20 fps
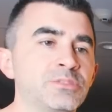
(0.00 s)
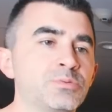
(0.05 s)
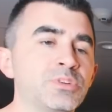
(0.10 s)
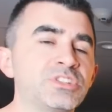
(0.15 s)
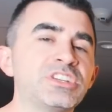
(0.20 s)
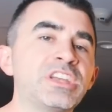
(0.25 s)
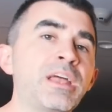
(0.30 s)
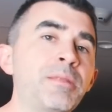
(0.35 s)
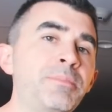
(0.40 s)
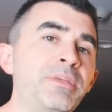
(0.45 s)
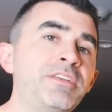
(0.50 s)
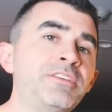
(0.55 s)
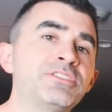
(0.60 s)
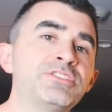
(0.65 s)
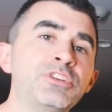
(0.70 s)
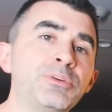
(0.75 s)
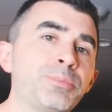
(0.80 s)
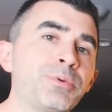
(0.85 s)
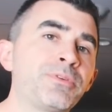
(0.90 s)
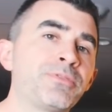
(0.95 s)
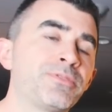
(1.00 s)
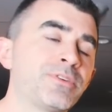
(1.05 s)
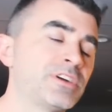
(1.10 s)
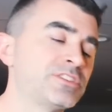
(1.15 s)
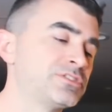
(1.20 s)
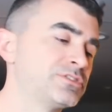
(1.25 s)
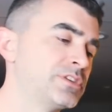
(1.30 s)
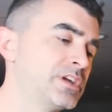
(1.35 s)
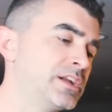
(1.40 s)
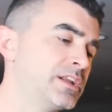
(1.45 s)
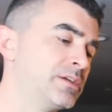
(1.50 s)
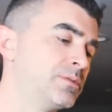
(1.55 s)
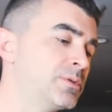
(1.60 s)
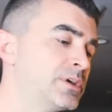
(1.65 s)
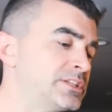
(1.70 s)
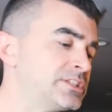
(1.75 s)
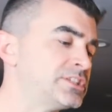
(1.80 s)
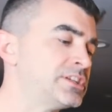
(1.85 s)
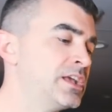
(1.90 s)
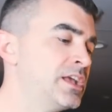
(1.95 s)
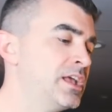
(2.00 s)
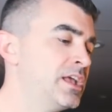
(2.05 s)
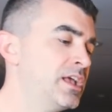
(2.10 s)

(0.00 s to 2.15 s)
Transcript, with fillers: which can be super frustrating, which